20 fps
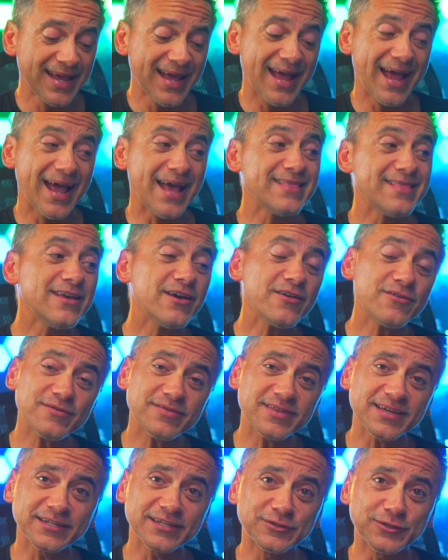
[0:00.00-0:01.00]
And the other
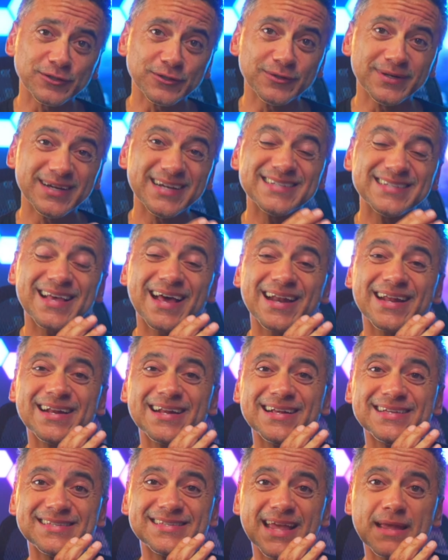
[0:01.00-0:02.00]
thing too is that it
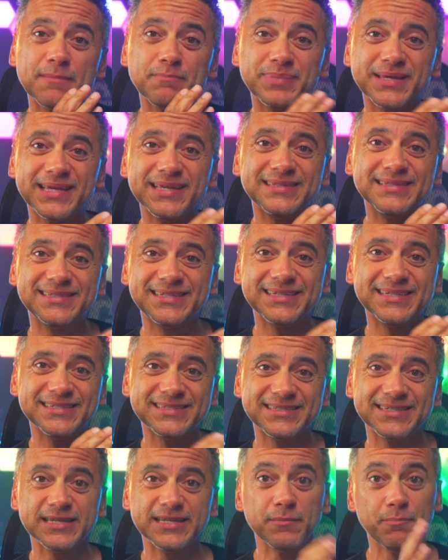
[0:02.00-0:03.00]
is a
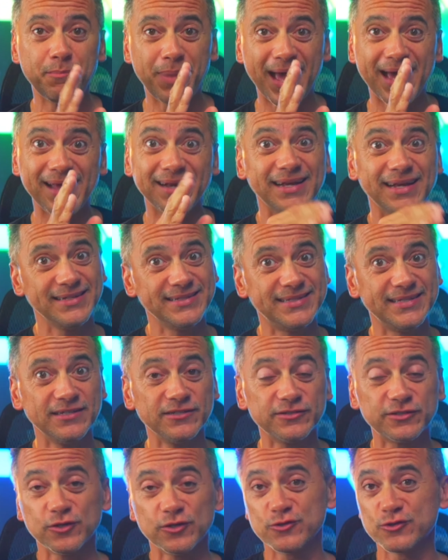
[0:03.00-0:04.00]
PTZ pan
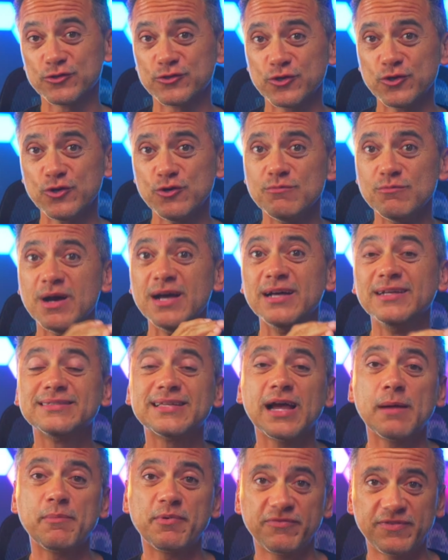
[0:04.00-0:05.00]
tilt zoom
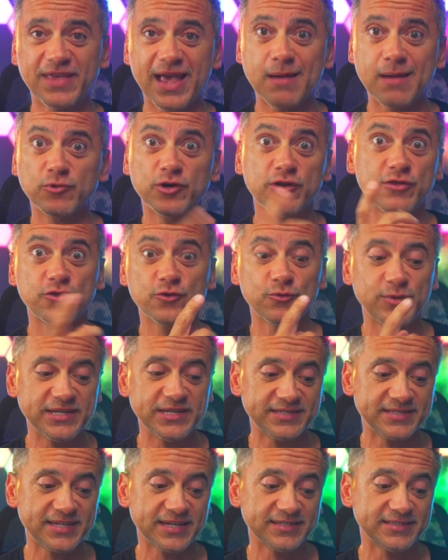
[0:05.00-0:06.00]
type of camera
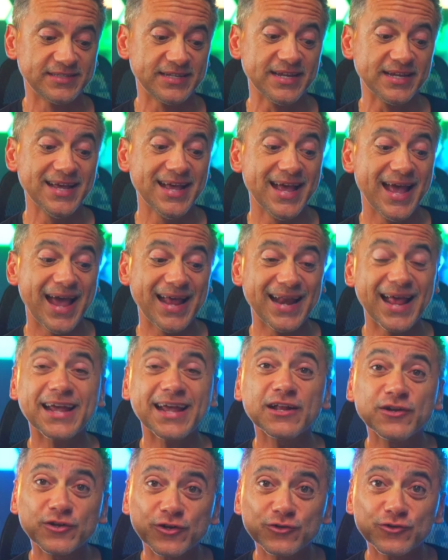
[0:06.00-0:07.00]
360 and I
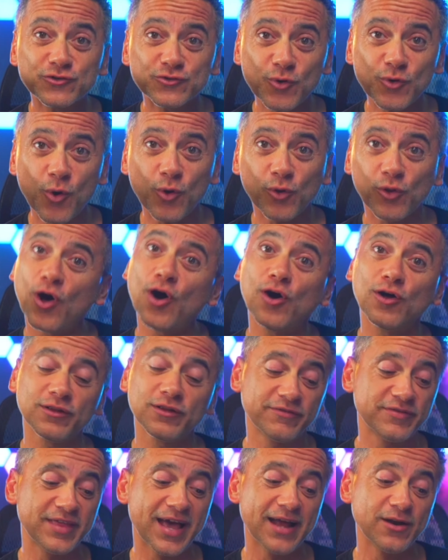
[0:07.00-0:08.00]
can control all
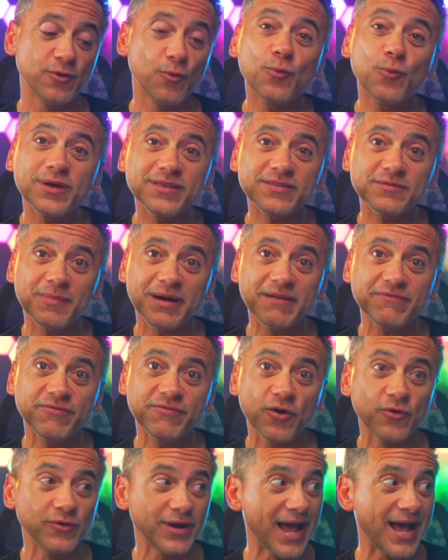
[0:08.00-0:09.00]
of that with my
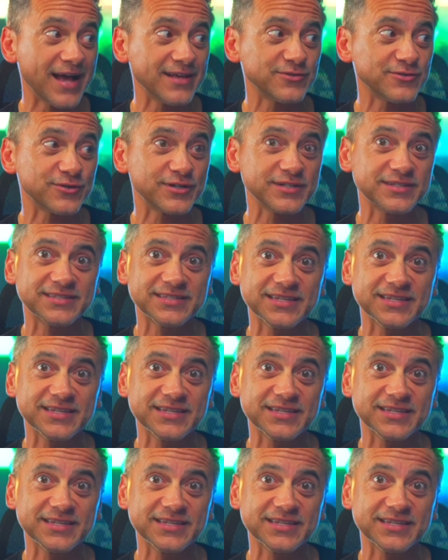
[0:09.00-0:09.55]
phone as you can see